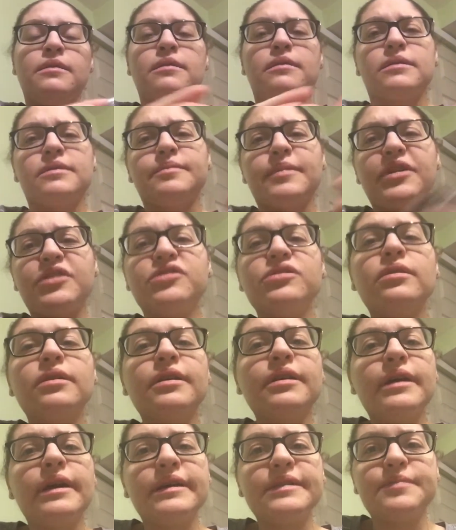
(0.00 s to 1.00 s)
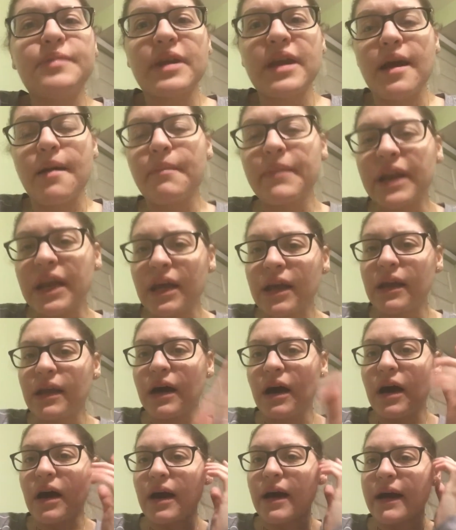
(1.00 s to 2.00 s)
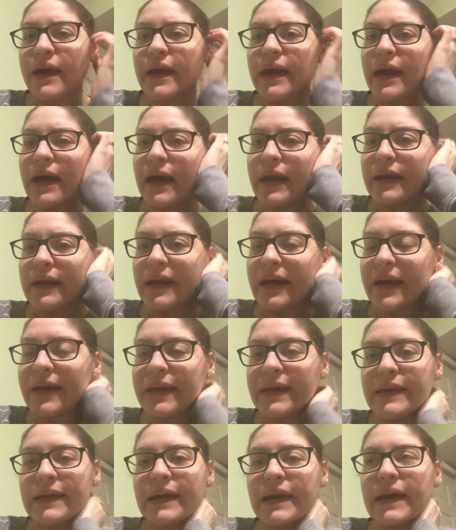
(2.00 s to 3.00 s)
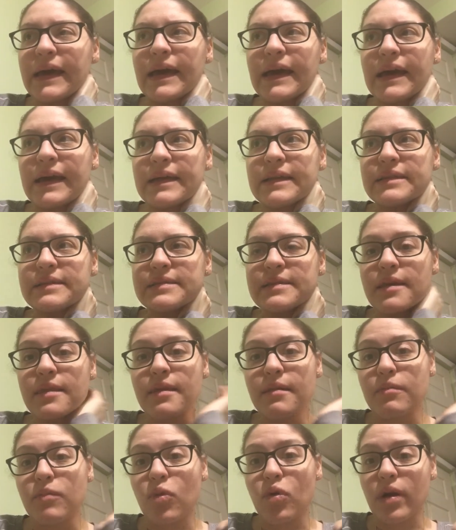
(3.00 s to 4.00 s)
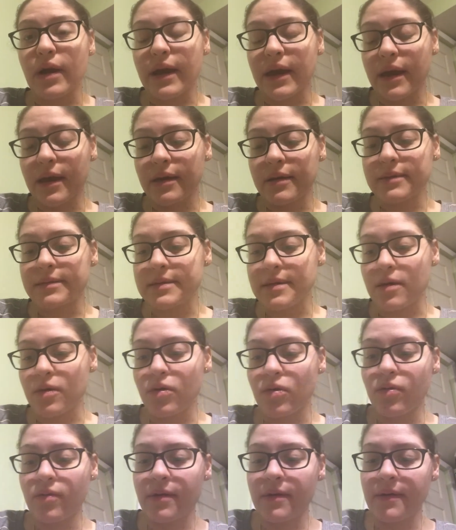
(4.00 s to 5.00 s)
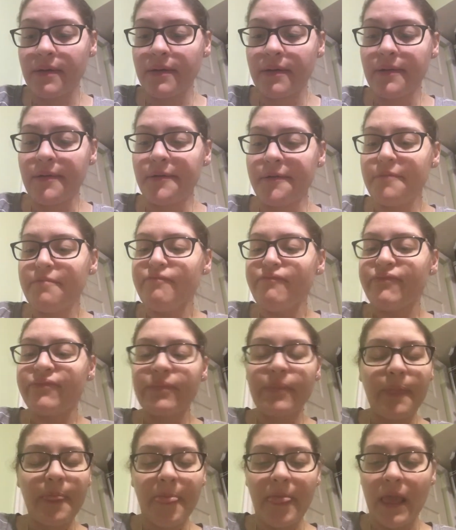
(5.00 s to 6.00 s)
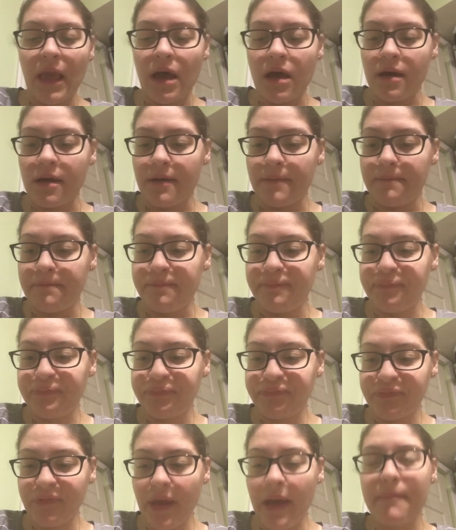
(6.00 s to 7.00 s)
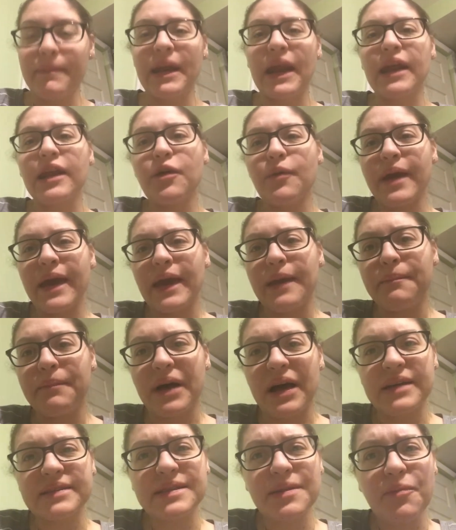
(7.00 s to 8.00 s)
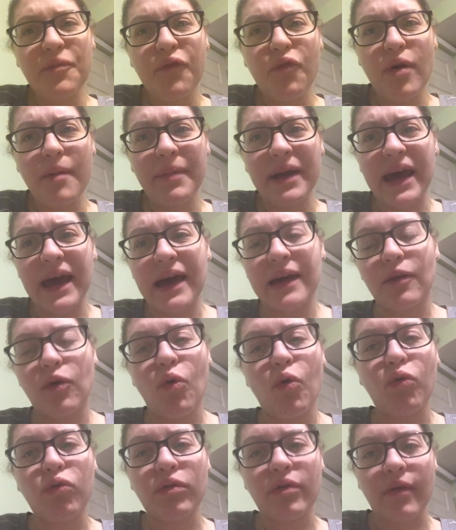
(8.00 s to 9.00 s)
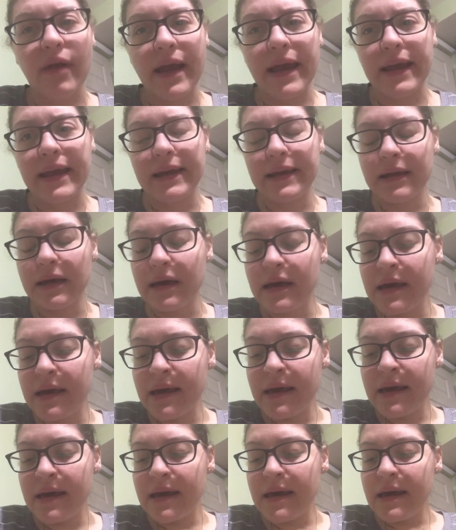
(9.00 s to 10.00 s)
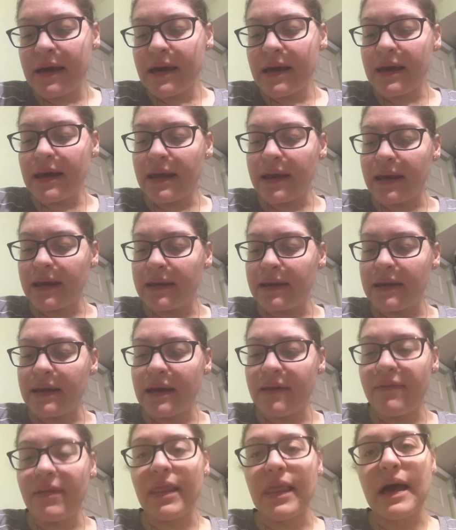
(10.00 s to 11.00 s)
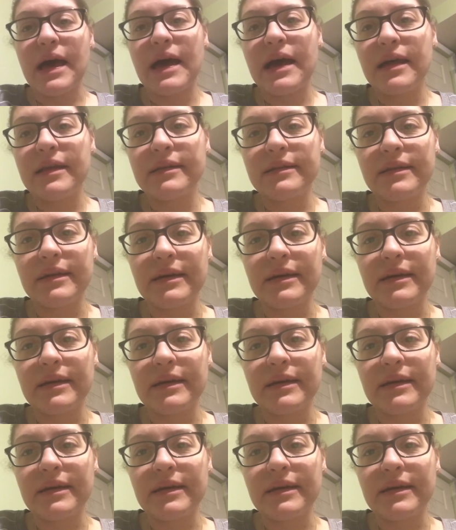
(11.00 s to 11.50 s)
because my sugar has been coming in high at night and in the morning. So I mean, I know I ate pasta before, but I had whole grain. And I didn't have a lot,